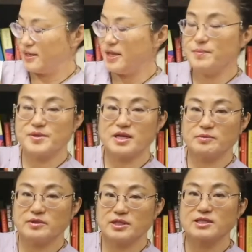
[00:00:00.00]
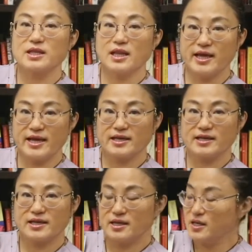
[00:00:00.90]
then become this is a
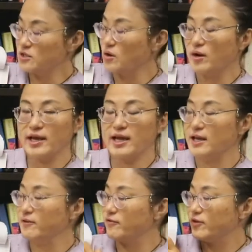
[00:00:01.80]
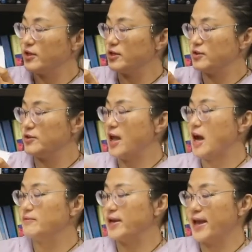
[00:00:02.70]
leg. So if you
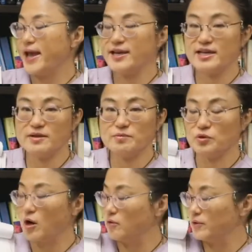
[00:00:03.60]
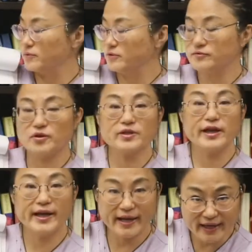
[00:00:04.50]
have any problem for the
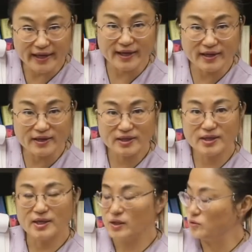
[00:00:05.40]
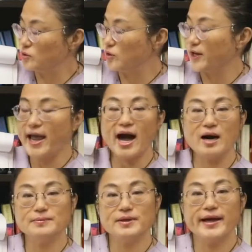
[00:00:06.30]
headache, we're gonna
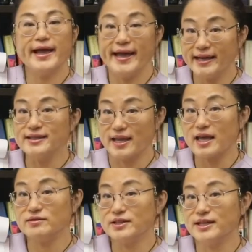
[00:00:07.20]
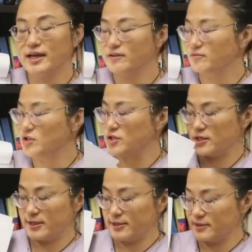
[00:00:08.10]
help head area, which
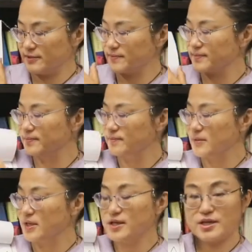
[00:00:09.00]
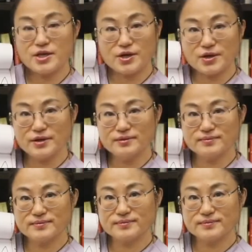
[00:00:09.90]
is here